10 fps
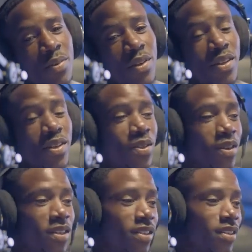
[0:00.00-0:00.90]
just
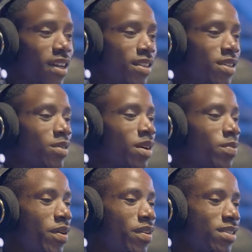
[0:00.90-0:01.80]
study so that, our
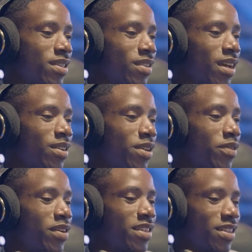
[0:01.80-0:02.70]
parents now, they're
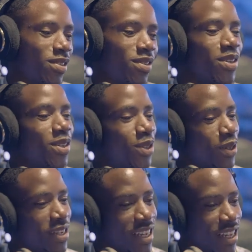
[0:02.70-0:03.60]
looking for it. So just
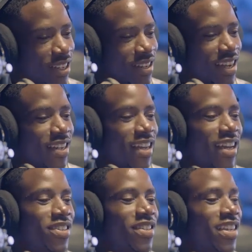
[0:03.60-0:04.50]
study so that you
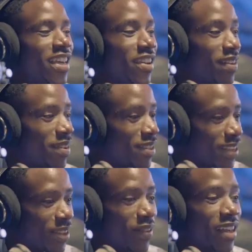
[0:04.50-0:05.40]
can just give them a
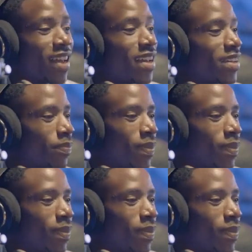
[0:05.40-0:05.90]
certificate.